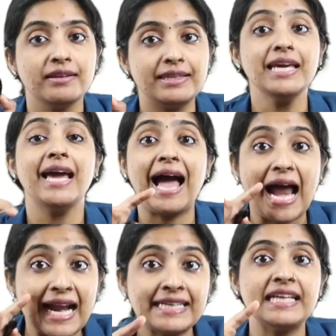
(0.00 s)
the
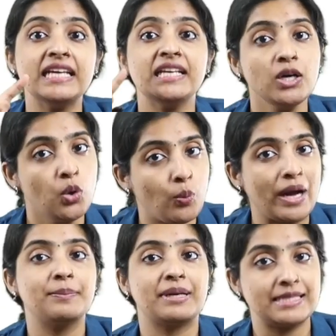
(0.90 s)
anterior
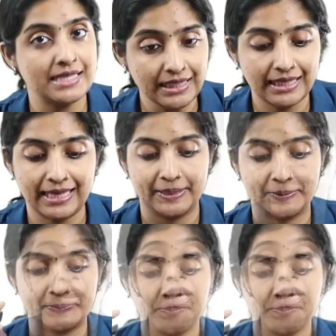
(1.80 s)
vibrating line.